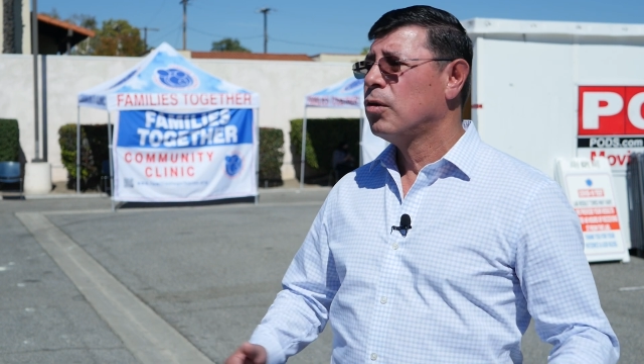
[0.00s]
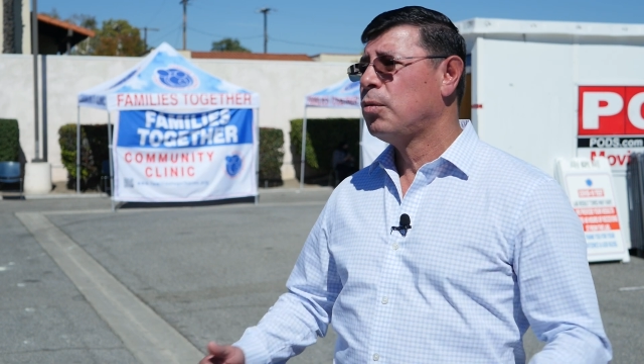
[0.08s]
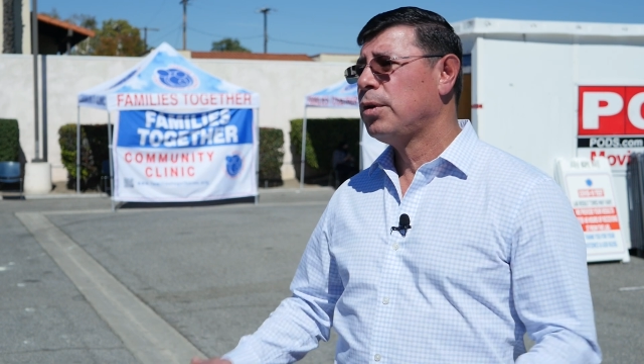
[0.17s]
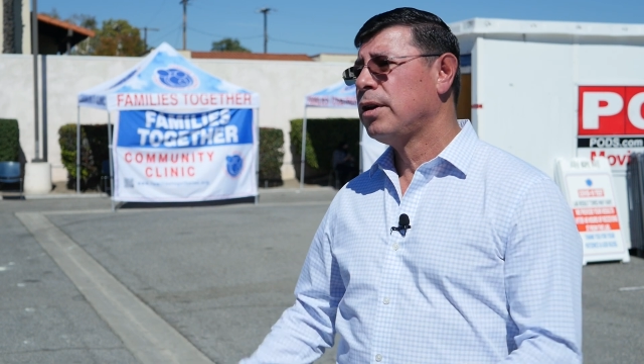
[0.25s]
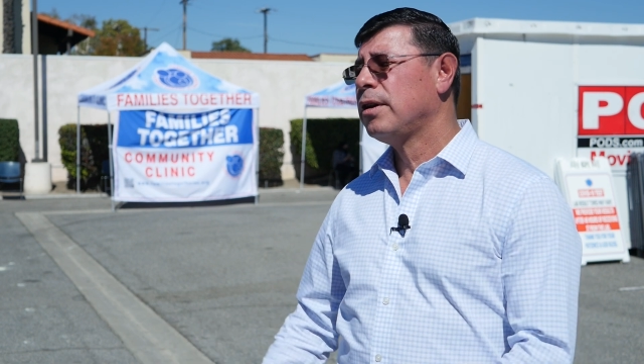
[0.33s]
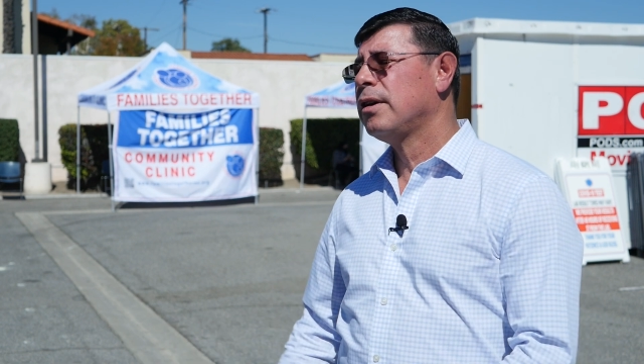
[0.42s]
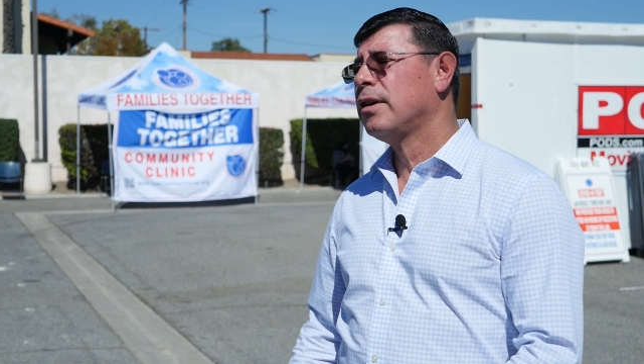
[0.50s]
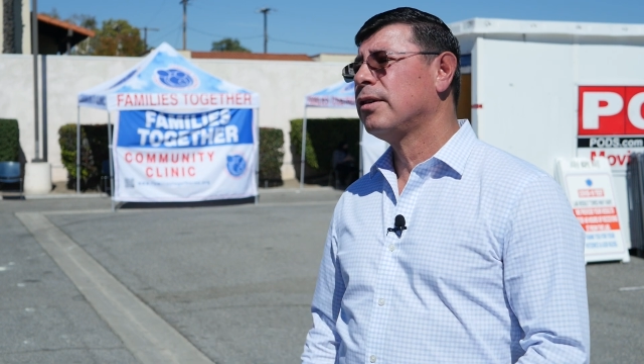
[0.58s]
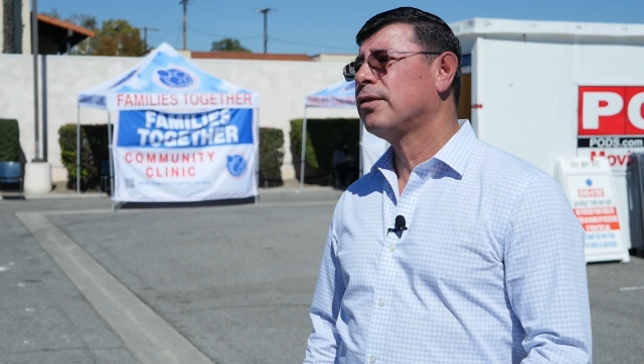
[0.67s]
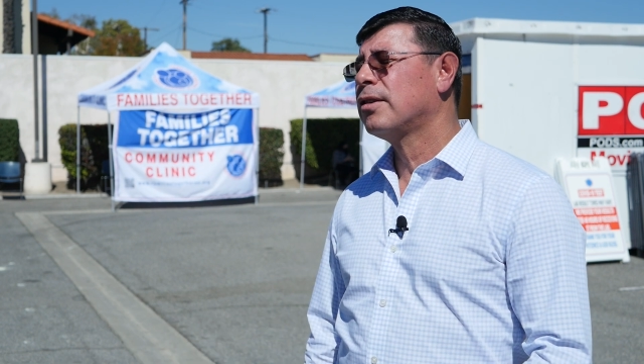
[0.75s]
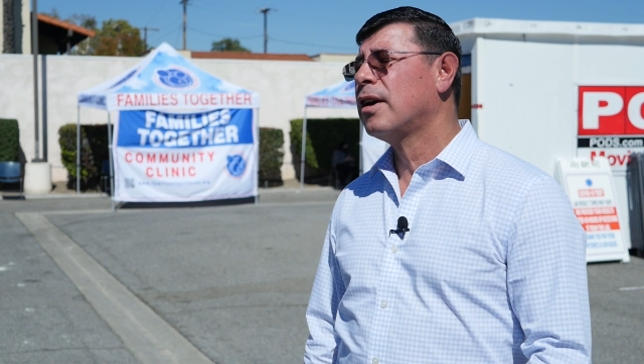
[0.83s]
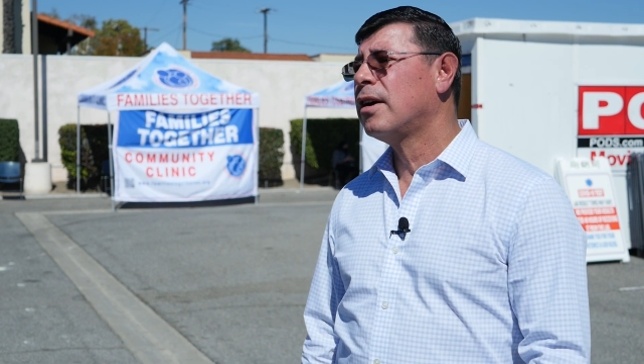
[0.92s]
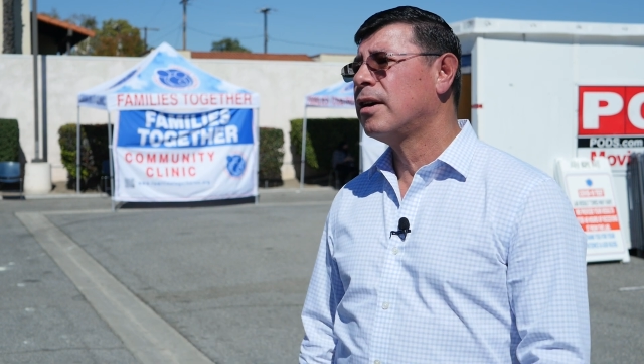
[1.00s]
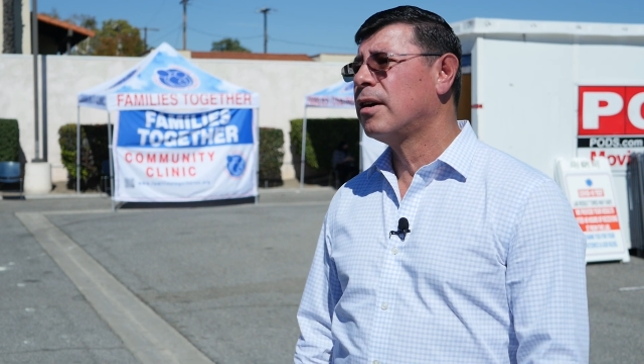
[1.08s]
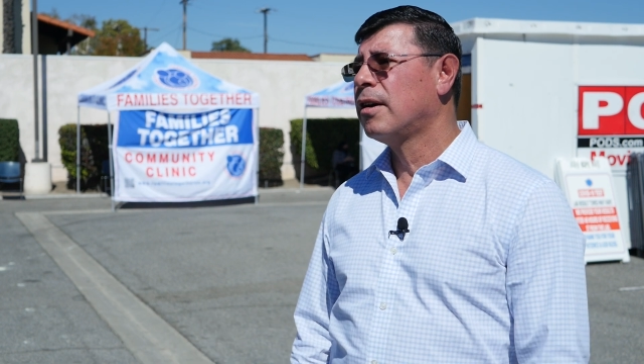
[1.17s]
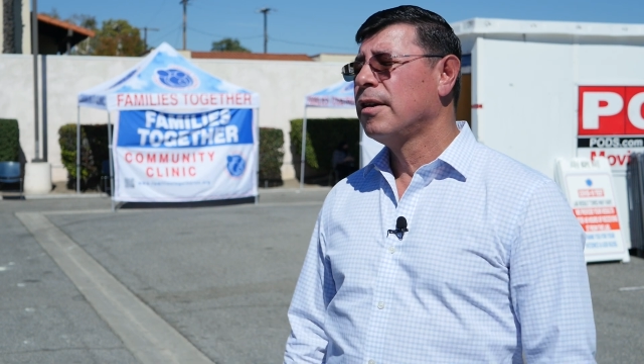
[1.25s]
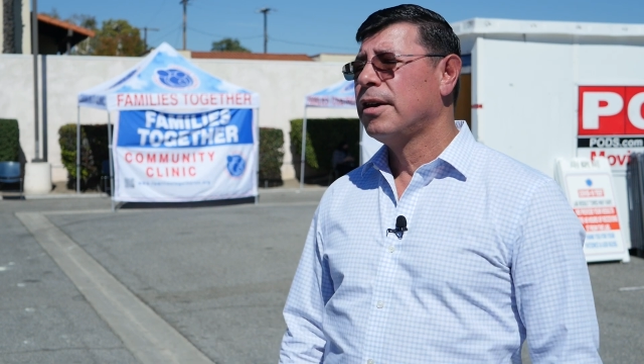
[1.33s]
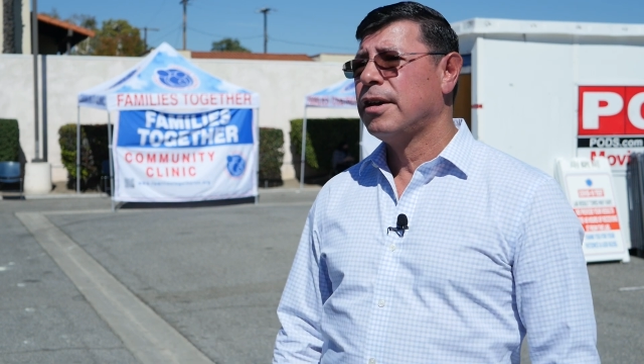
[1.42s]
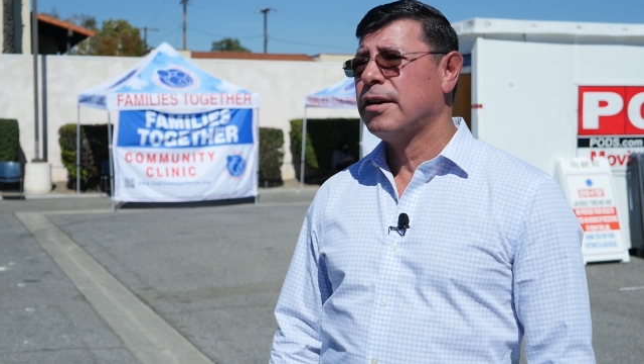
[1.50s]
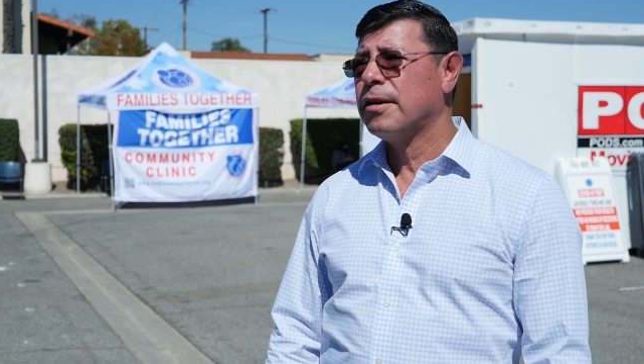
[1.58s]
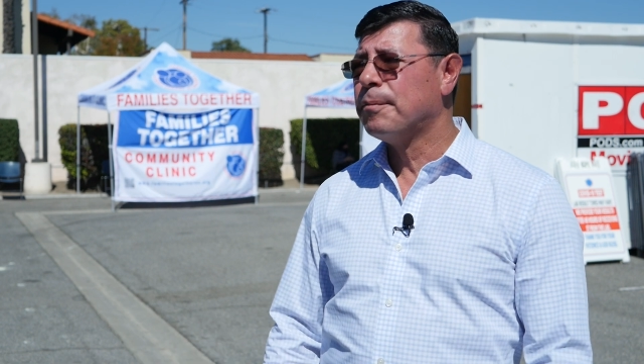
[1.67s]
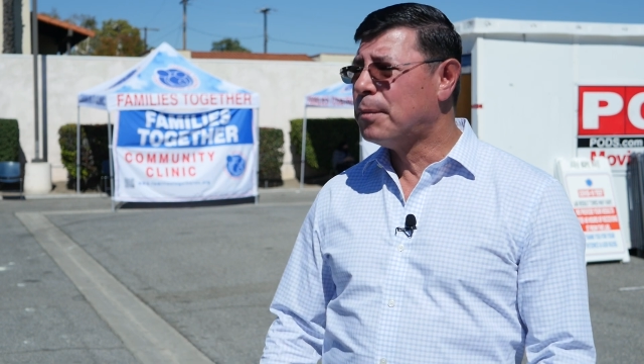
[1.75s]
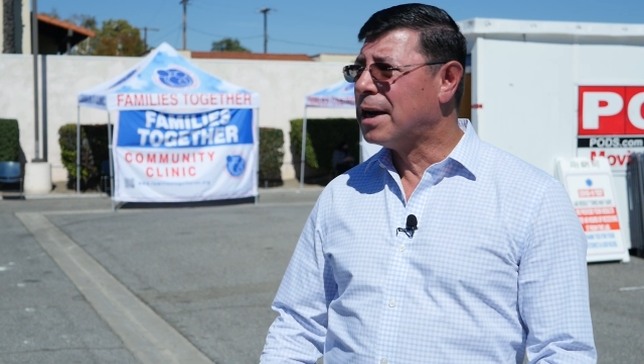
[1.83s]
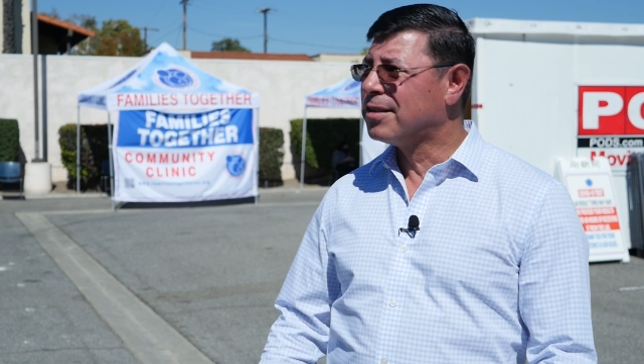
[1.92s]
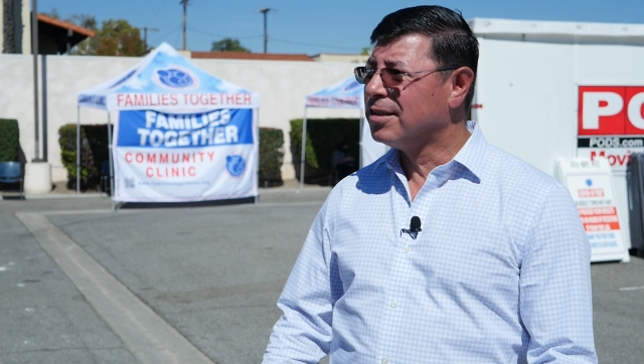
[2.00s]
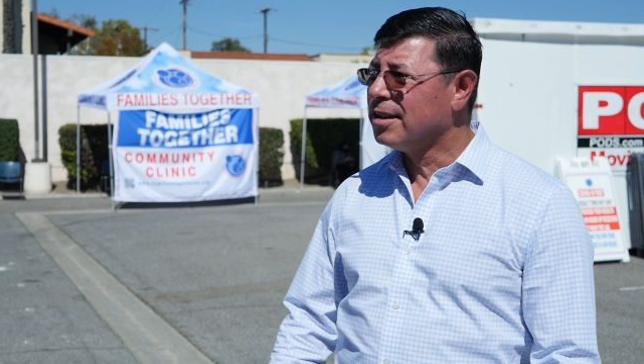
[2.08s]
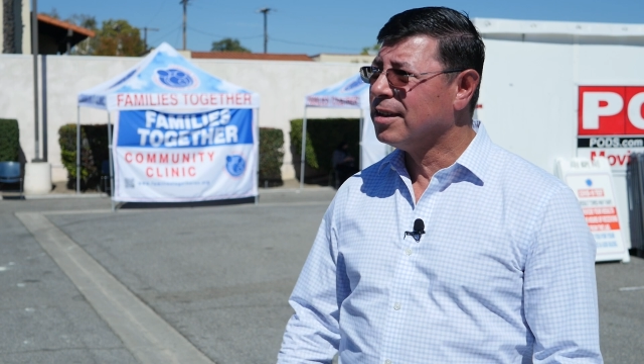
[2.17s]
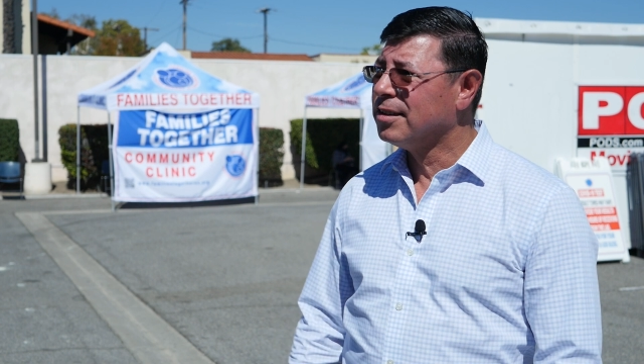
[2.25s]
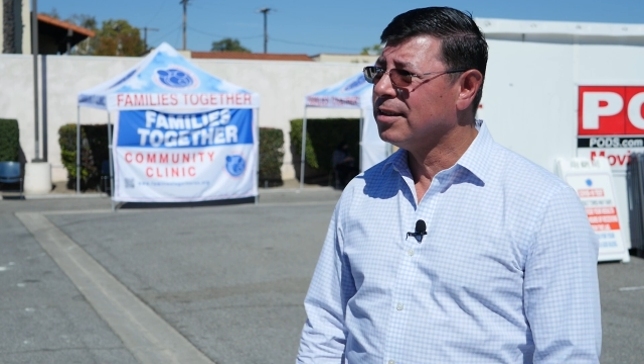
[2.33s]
we start vaccinating